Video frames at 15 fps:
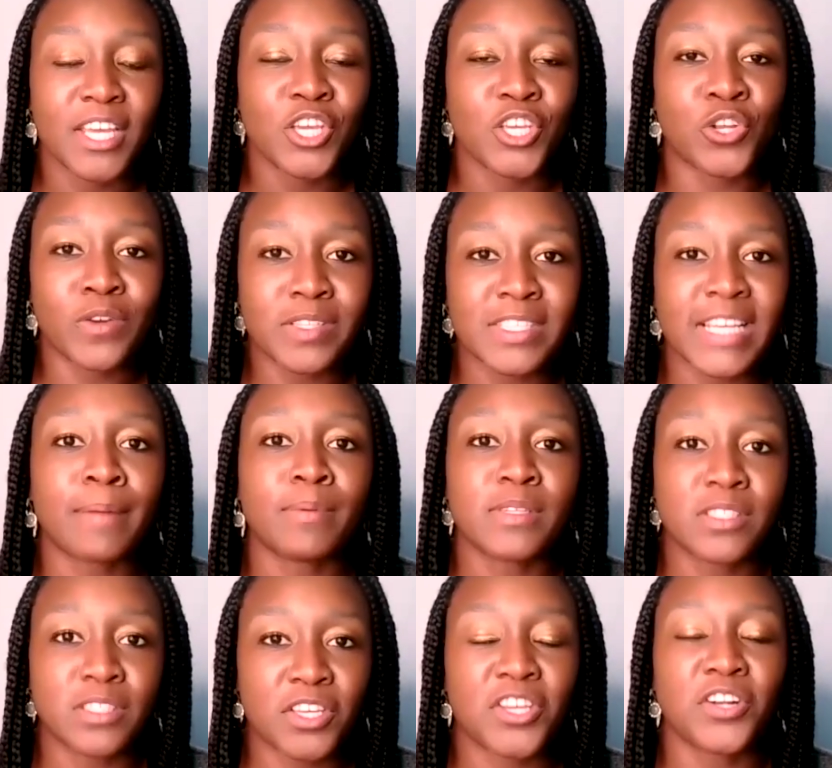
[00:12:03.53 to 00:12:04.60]
Your
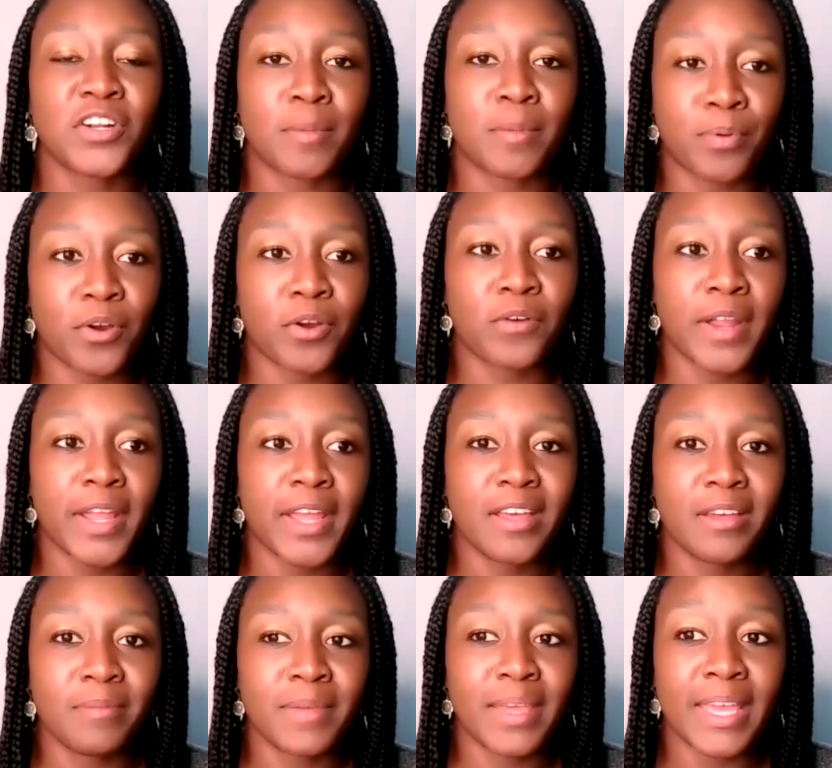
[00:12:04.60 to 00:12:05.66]
cybersecurity
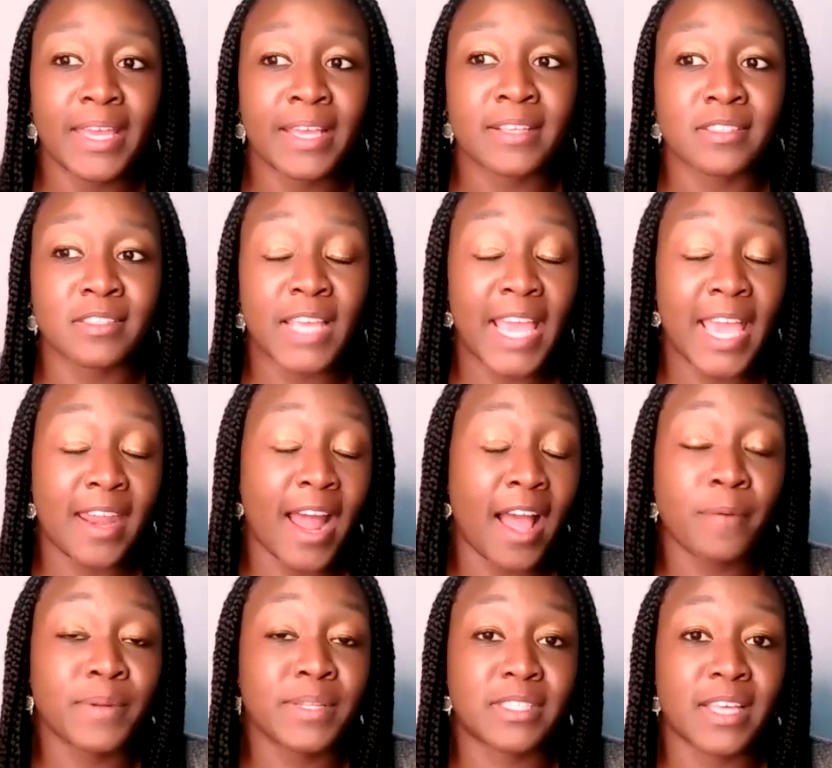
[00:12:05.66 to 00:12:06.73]
program is, and I
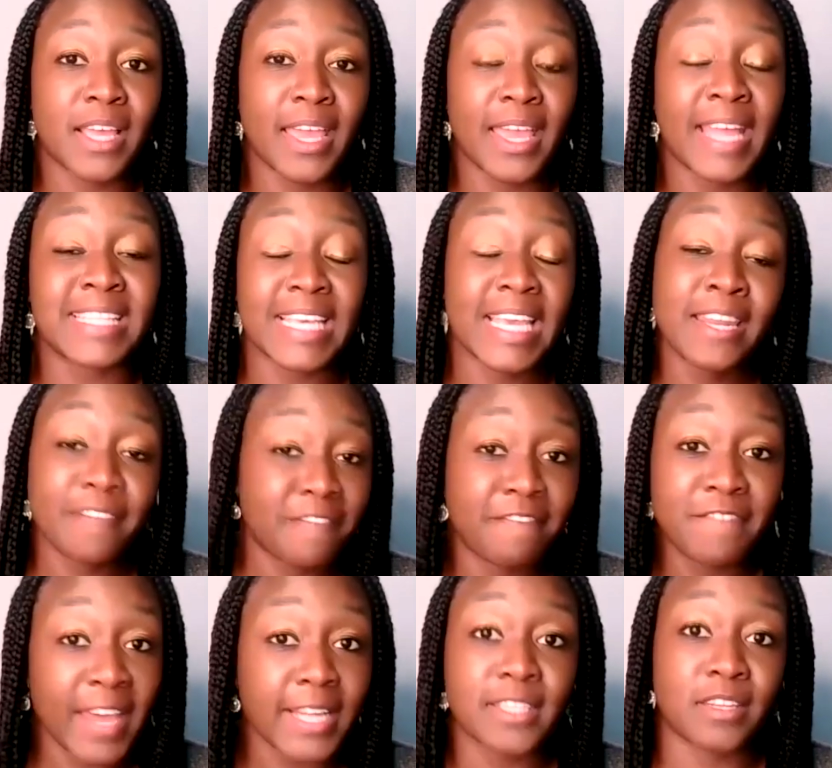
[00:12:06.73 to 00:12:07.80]
would say it's
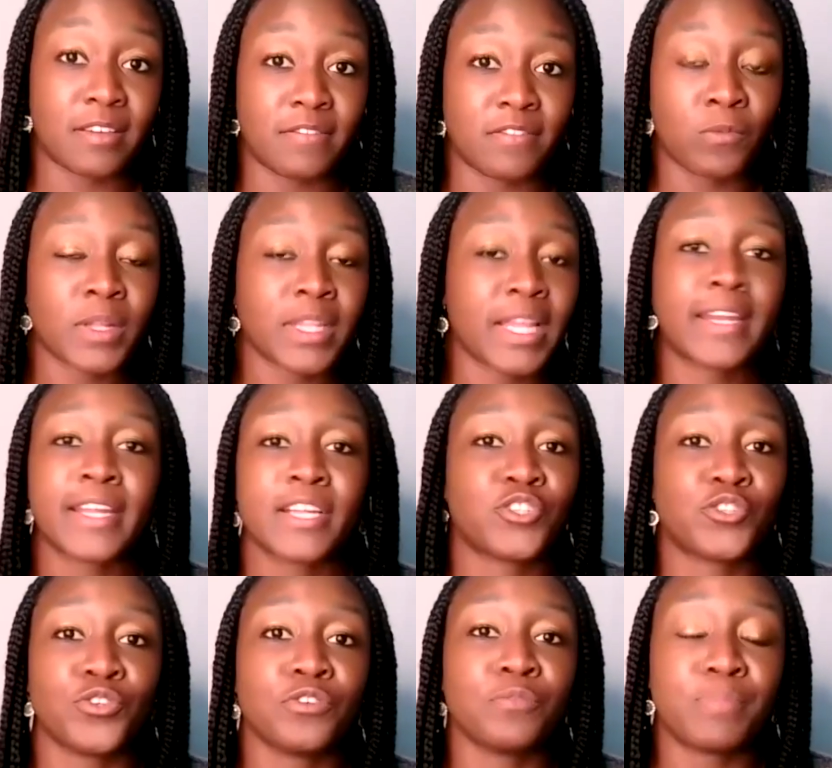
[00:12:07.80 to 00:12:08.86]
ineffective without a
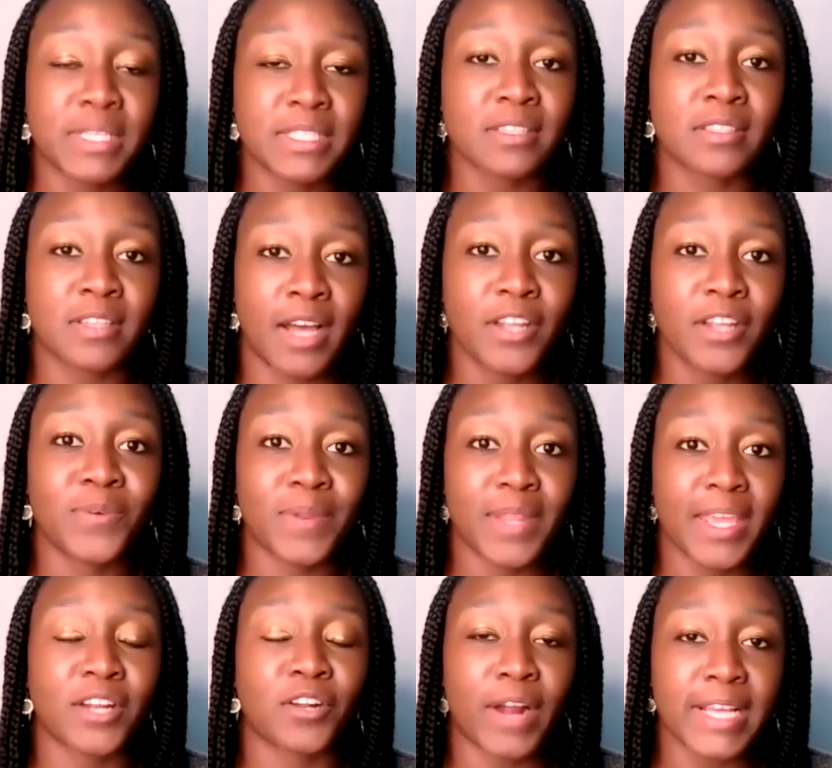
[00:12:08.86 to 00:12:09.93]
true business continuity
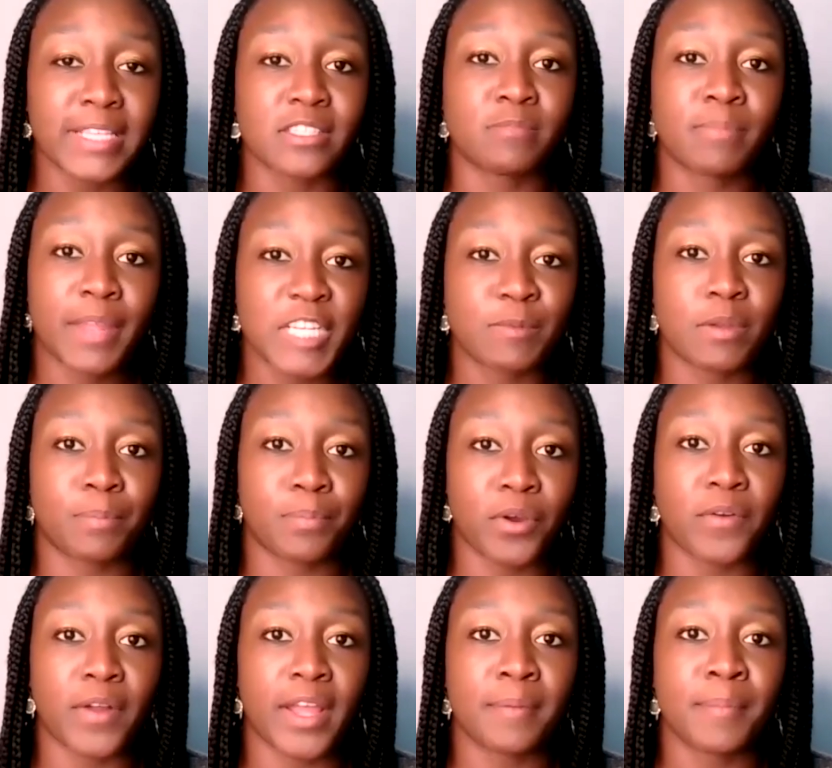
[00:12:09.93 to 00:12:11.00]
and crisis management
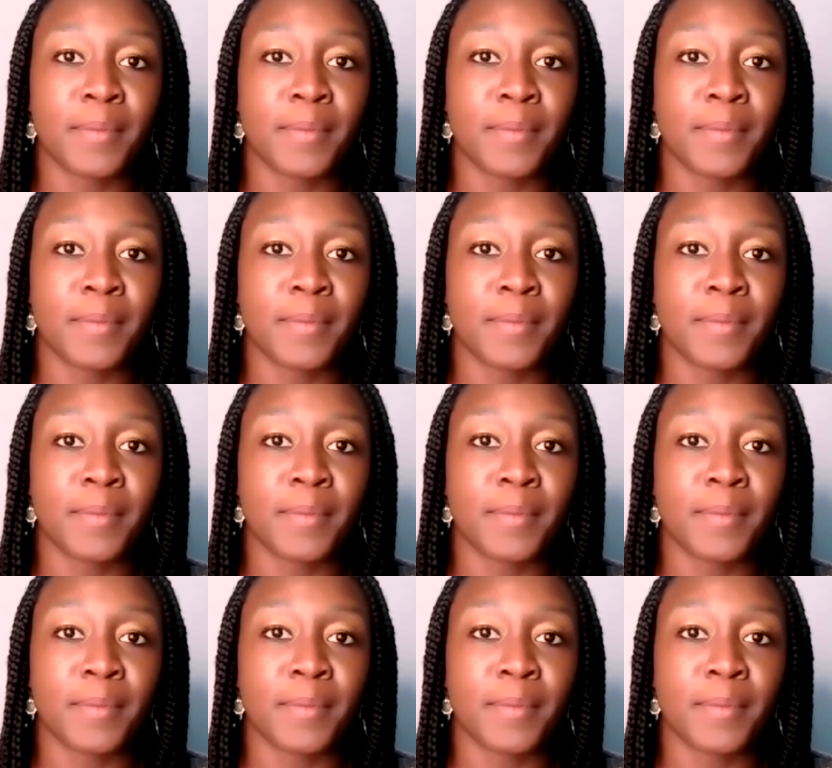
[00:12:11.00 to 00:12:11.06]
program.